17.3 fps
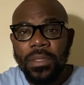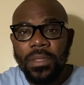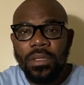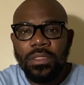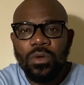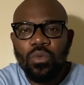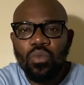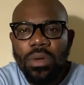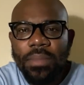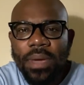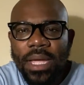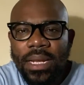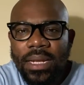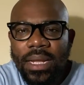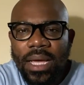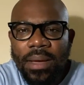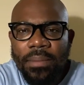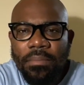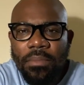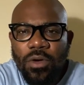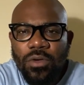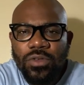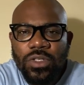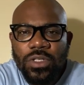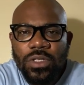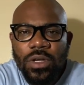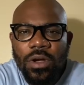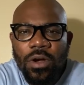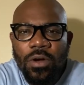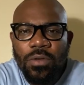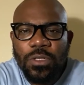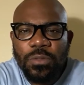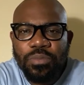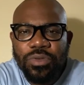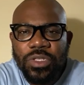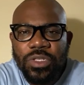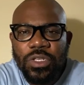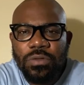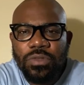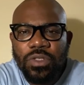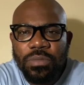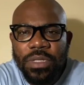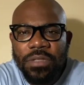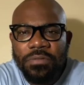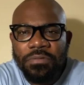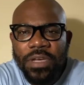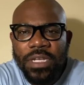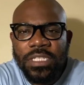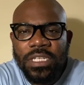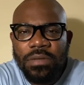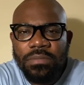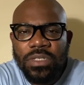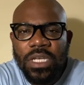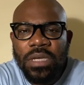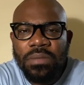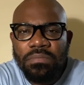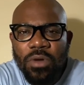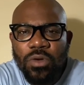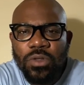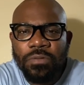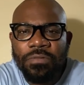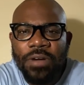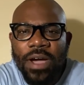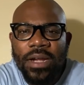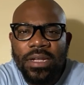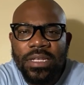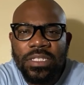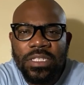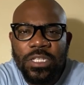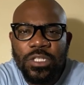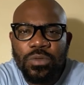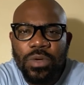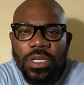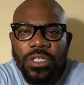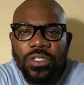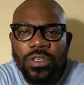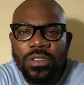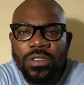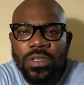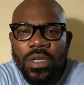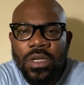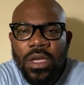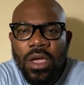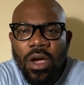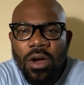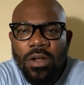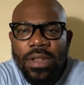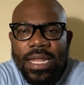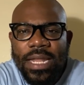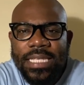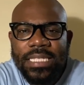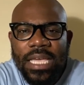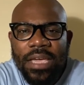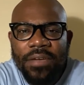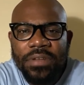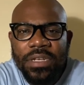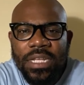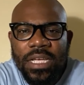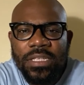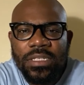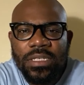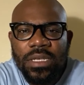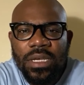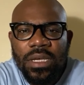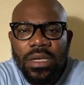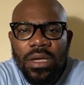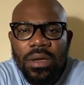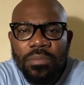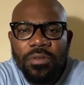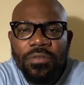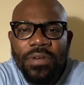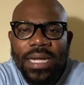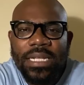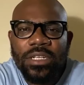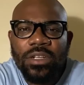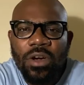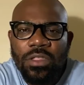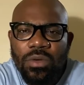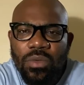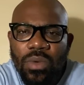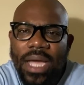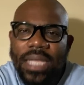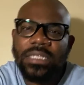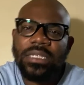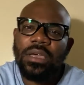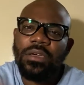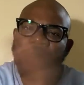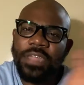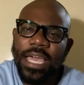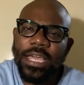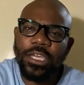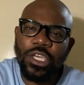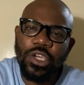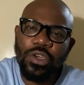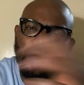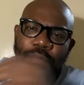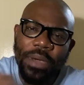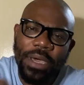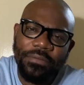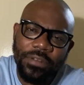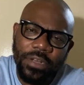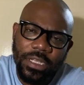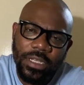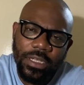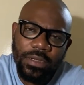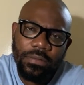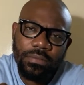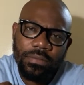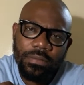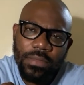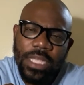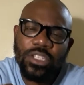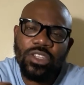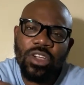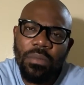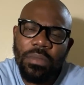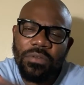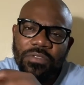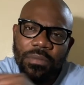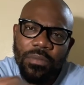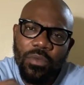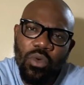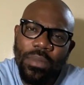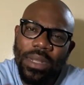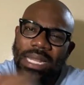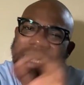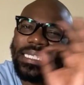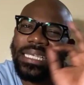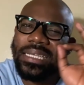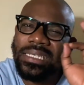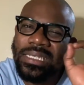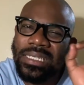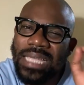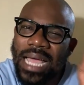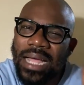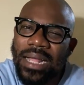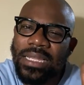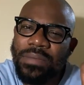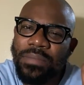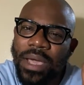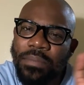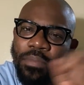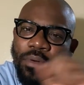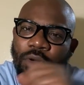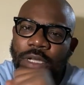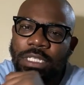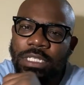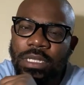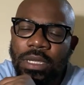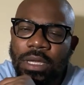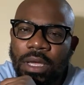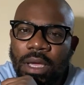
The women are most always presumed to be the victims in most violent situations, unless evidence provided otherwise. Thank you, Beverly. That's coming from a woman. That's exactly my point.